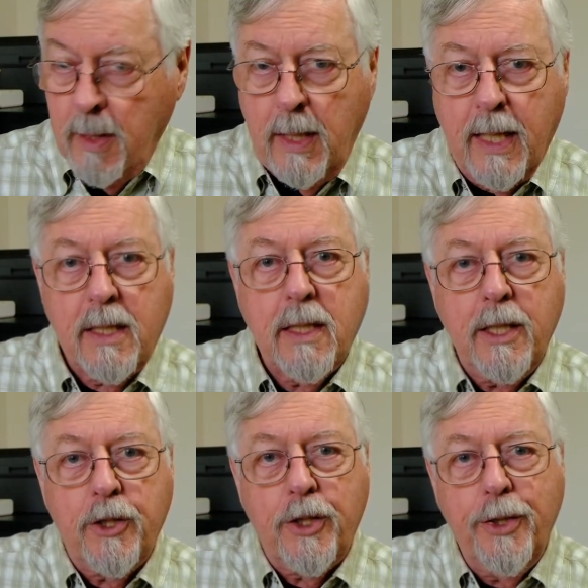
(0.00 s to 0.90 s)

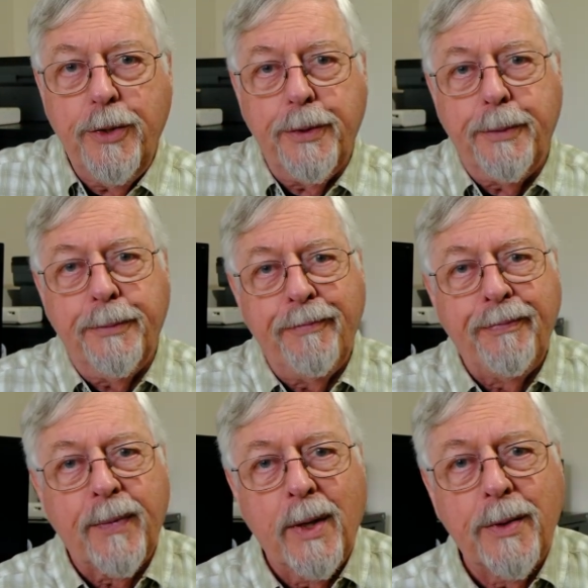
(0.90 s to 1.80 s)
X-H2.
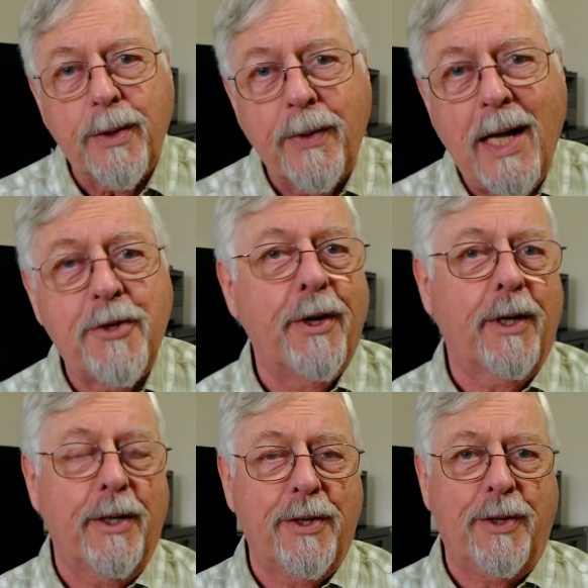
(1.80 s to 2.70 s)
So that's not
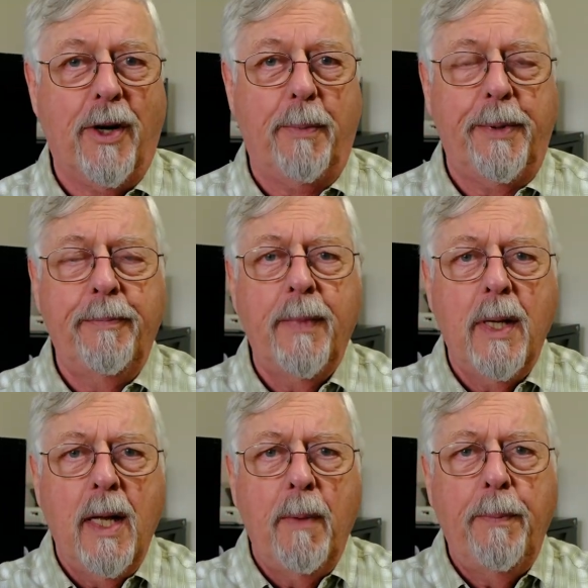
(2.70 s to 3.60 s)
going to stop.
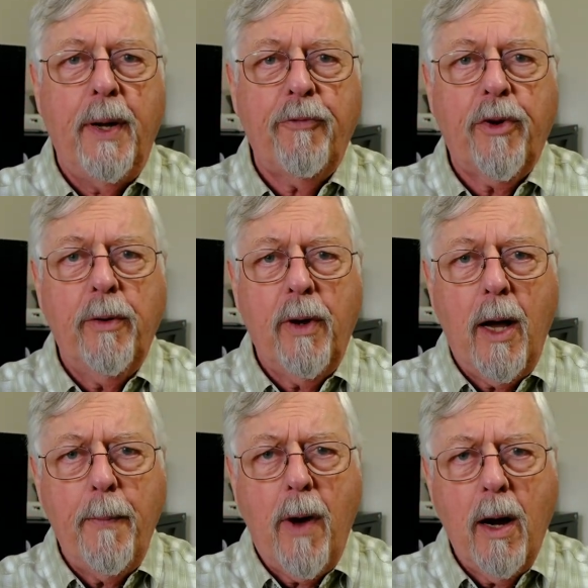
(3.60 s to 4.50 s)
But for
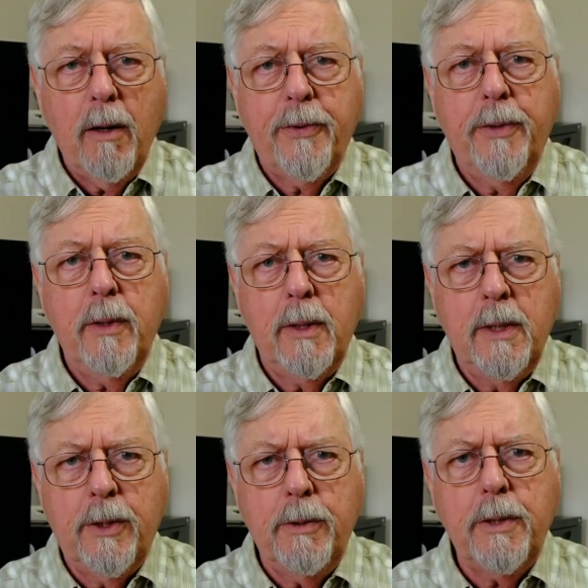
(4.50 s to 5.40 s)
our
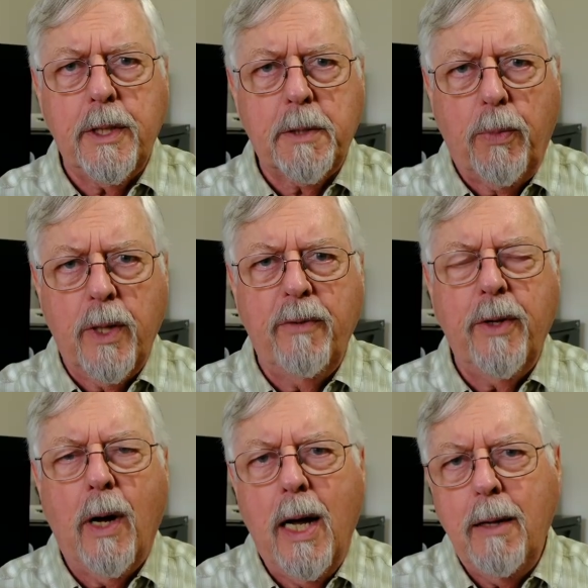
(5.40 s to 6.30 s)
enthusiast point of
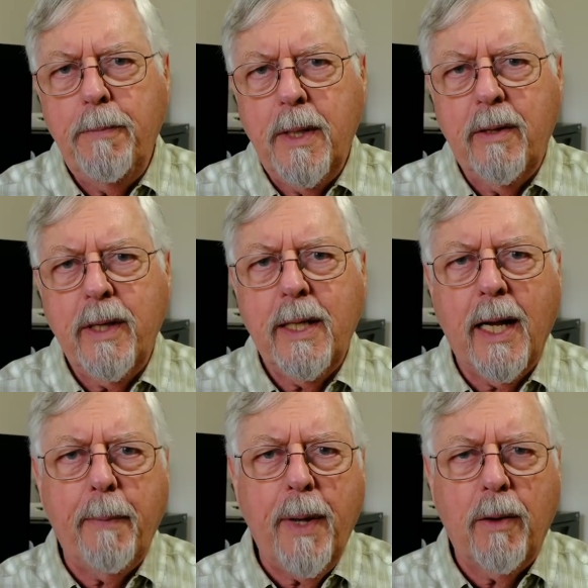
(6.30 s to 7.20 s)
view, I've been
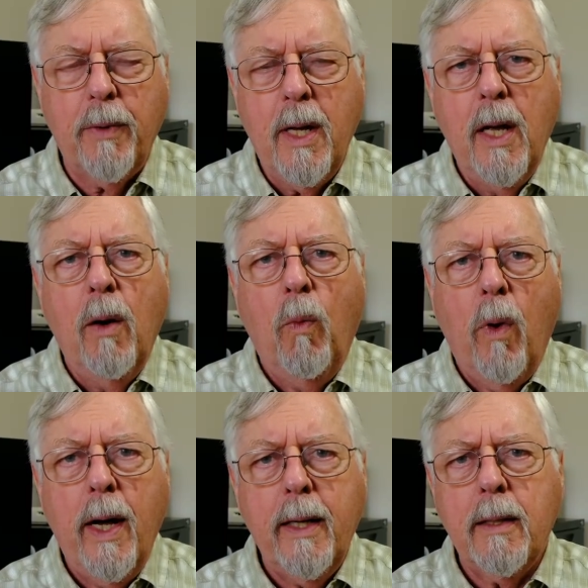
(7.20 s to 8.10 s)
thinking about
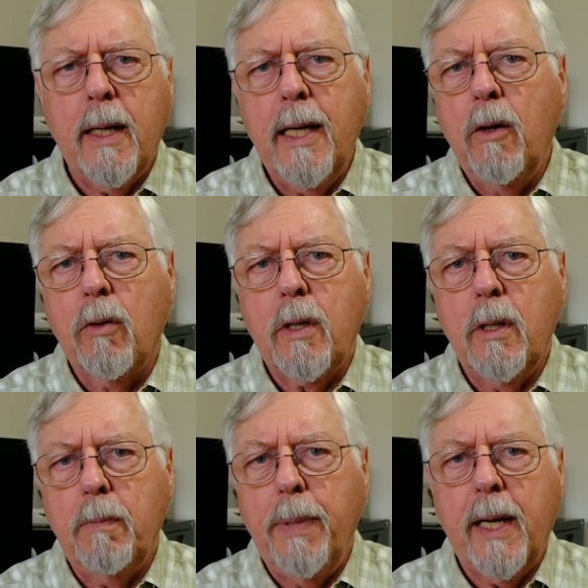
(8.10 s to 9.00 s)
why don't I look
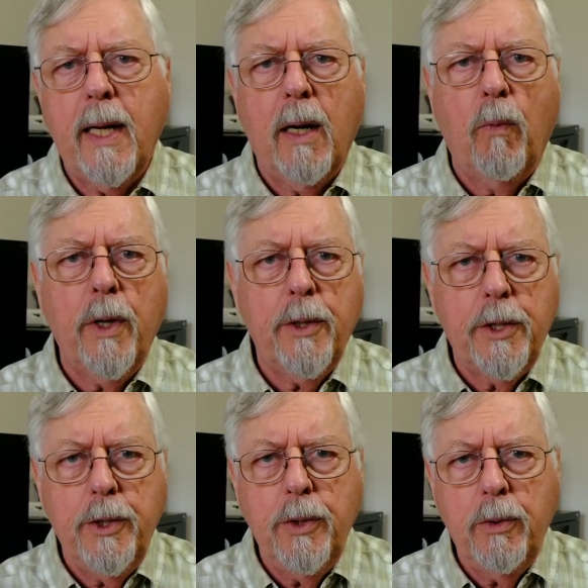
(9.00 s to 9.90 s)
at picking up one or
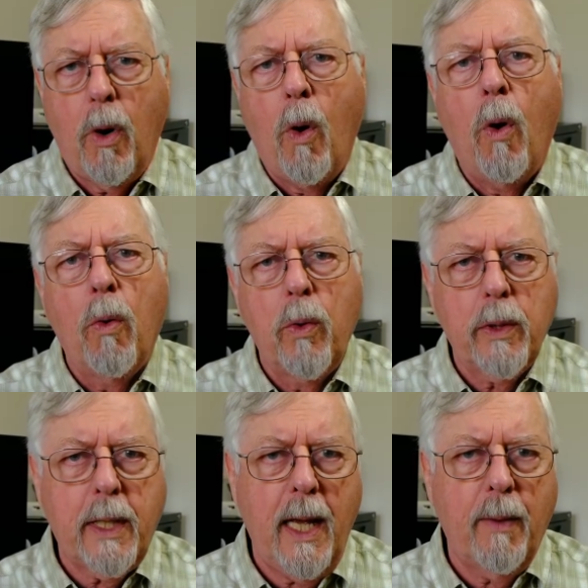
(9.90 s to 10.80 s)
two
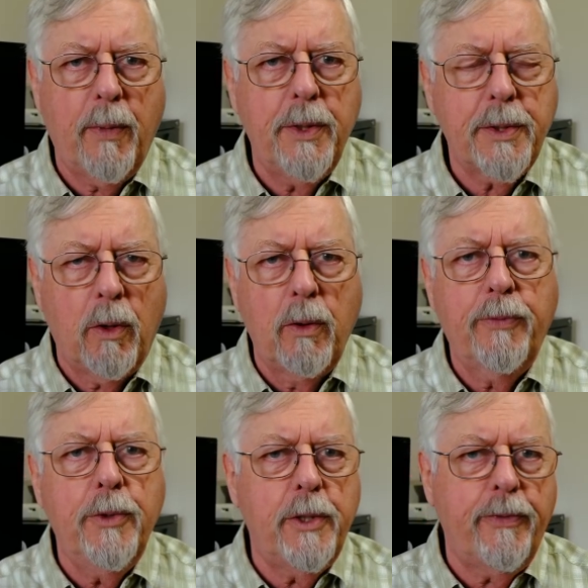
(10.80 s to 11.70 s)
old cameras, old
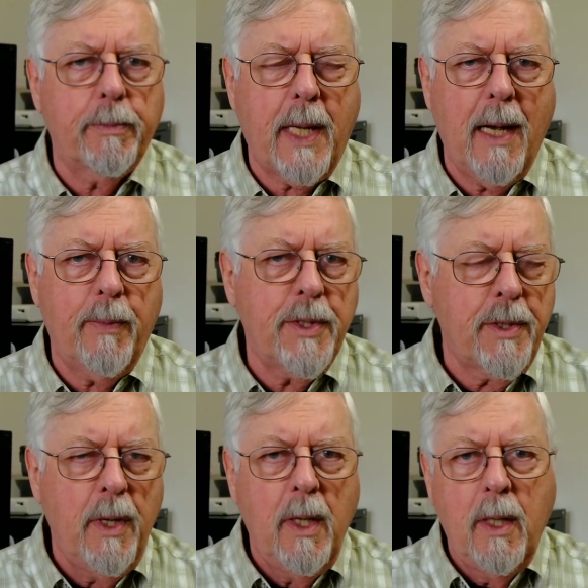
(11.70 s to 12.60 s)
Fujifilm
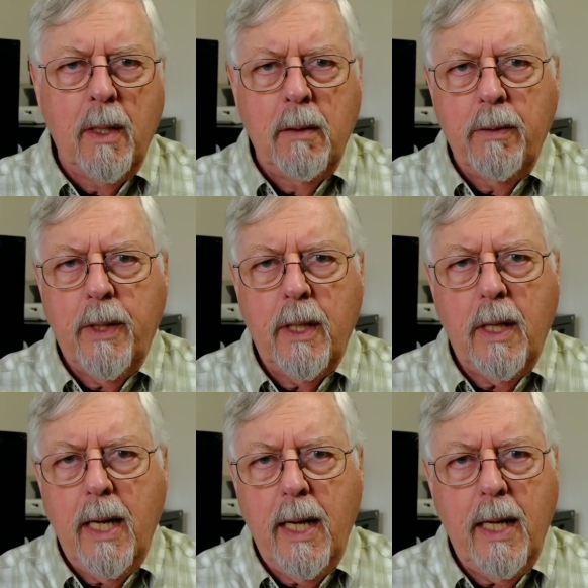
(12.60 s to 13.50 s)
cameras,
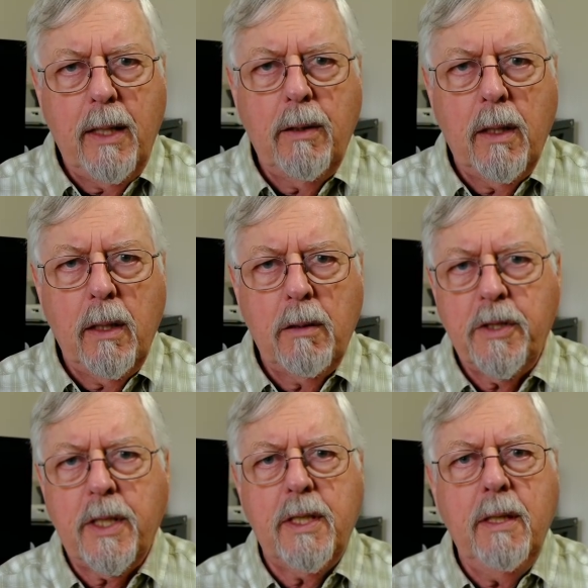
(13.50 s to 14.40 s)
that had
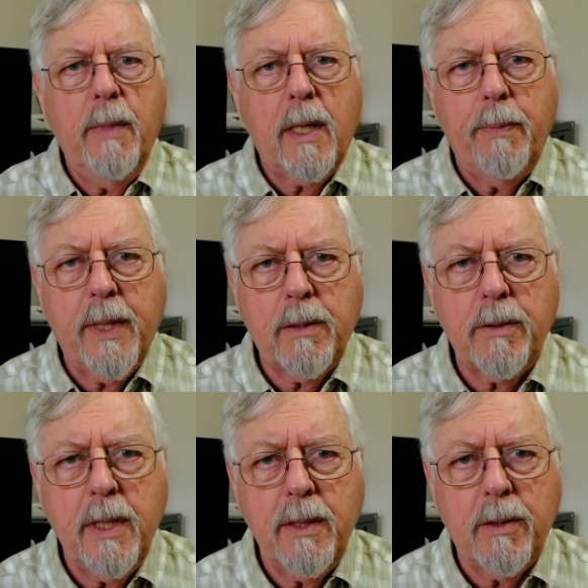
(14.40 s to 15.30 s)
16 megapixel
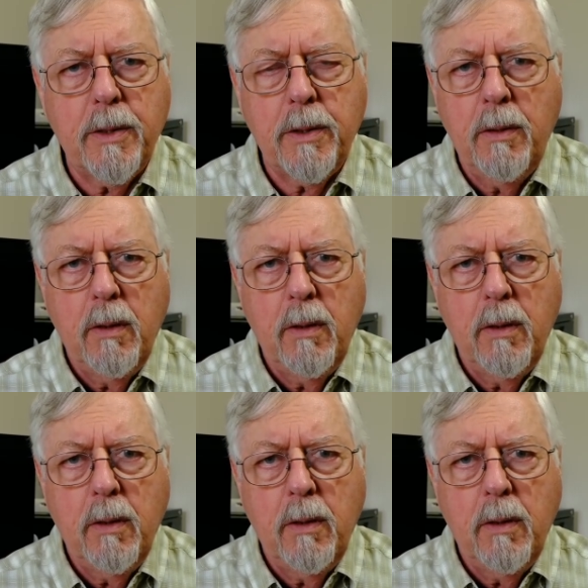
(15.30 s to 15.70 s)
sensors.